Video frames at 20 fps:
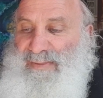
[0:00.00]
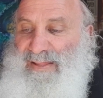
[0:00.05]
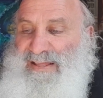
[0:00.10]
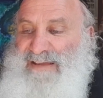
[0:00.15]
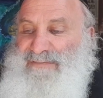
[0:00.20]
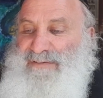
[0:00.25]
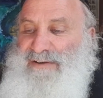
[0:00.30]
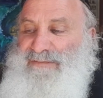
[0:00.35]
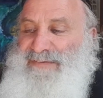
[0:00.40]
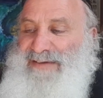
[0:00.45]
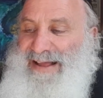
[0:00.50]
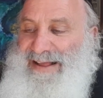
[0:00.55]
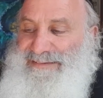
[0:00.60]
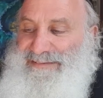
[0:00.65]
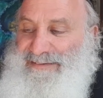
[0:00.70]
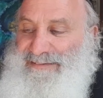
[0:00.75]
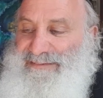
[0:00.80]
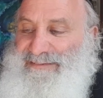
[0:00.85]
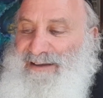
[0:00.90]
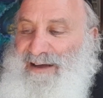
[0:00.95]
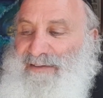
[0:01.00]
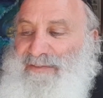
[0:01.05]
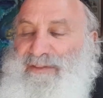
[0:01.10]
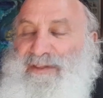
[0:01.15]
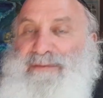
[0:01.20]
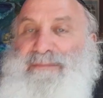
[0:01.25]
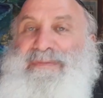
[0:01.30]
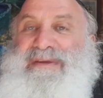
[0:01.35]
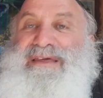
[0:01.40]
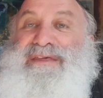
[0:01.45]
even if he hasn't done
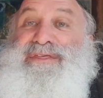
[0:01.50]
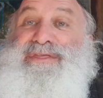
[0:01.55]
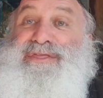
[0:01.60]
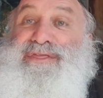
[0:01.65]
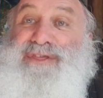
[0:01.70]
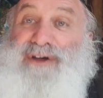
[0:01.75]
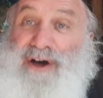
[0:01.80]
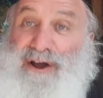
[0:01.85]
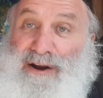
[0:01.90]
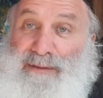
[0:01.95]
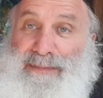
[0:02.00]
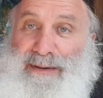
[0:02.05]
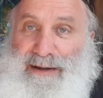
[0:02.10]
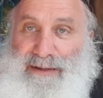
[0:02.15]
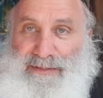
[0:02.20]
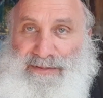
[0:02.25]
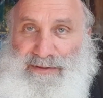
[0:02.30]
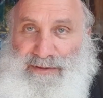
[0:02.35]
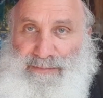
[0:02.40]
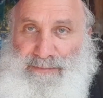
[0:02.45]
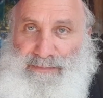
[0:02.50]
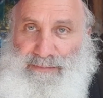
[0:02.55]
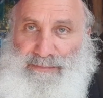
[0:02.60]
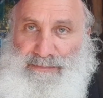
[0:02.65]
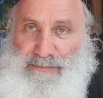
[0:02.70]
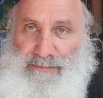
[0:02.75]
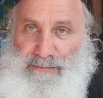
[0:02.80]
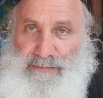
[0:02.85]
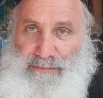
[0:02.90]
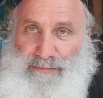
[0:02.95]
them, he thought about them
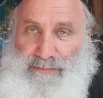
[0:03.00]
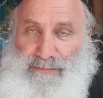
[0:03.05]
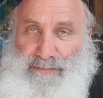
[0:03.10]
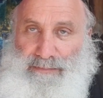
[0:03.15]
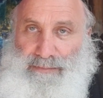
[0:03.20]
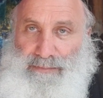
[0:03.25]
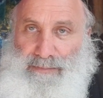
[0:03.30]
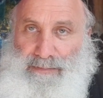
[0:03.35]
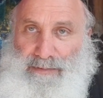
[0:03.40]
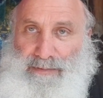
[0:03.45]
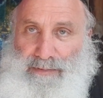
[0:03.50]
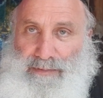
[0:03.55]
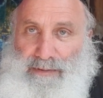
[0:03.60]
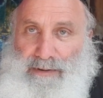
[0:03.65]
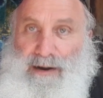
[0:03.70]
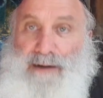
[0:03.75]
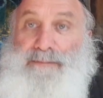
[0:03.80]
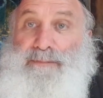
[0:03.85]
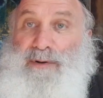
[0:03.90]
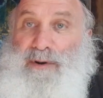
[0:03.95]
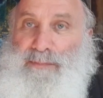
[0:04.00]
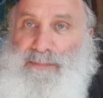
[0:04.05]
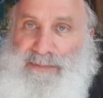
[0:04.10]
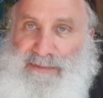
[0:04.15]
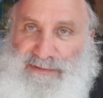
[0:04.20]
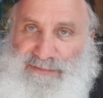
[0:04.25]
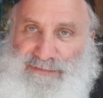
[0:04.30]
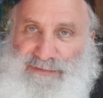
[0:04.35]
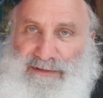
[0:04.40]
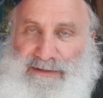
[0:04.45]

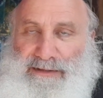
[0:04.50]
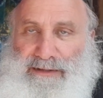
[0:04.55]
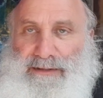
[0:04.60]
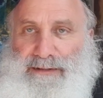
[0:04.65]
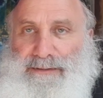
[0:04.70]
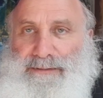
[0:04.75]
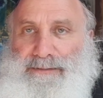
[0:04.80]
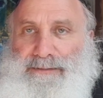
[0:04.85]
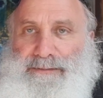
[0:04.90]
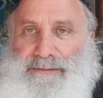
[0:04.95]
purposefully.